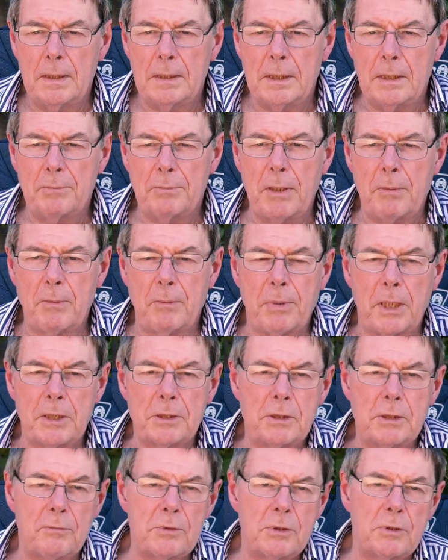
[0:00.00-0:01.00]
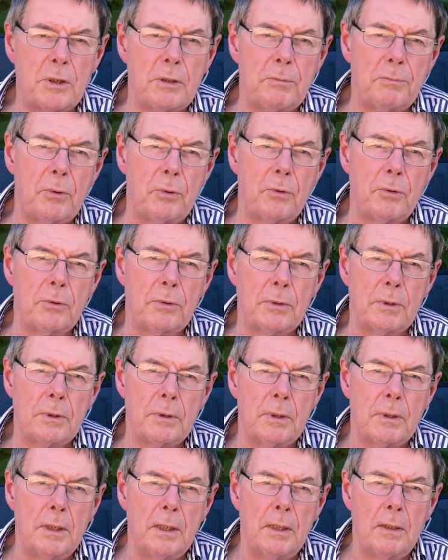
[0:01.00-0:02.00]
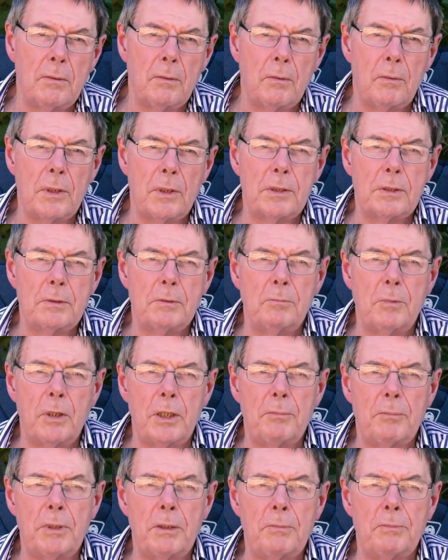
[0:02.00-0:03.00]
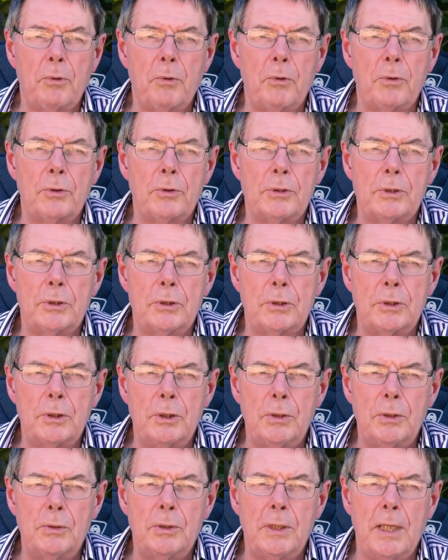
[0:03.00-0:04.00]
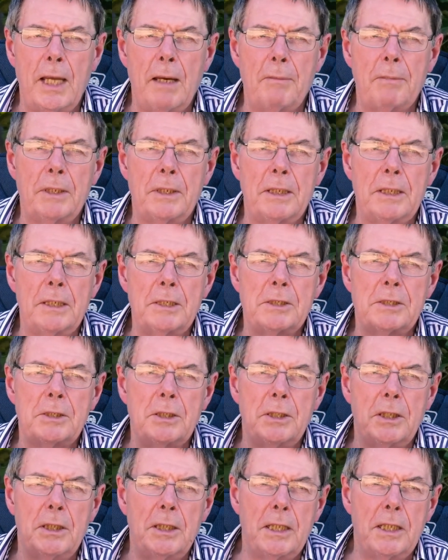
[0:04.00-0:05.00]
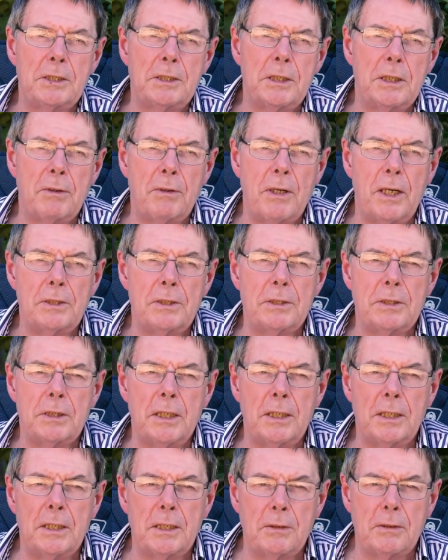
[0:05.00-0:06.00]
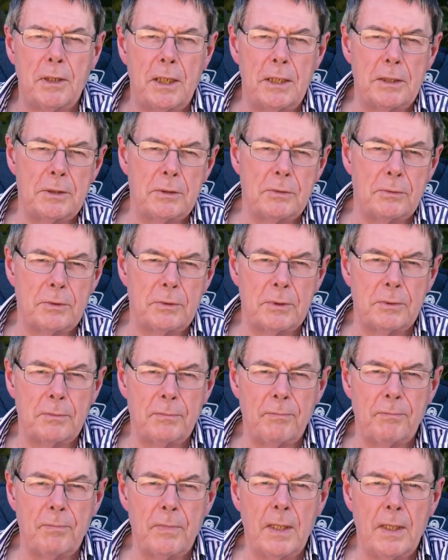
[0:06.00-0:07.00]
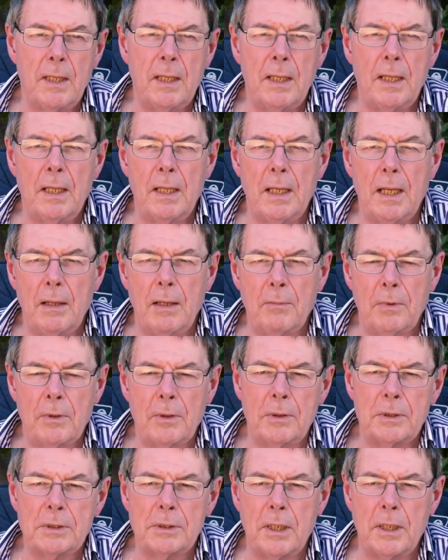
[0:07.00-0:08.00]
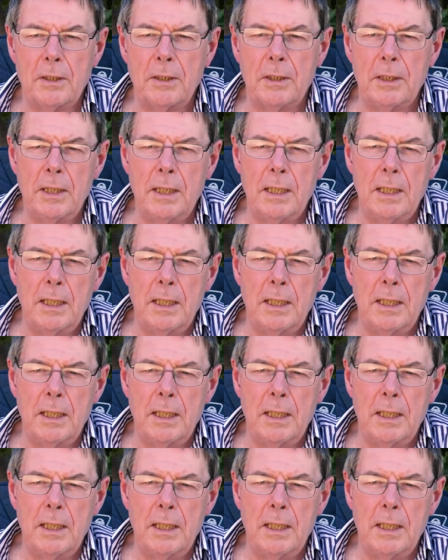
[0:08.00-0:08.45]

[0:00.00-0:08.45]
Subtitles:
Did people brush it off as not important? Well, it might not be important to you now, but it is to the next generation and their grandchildren and what on. So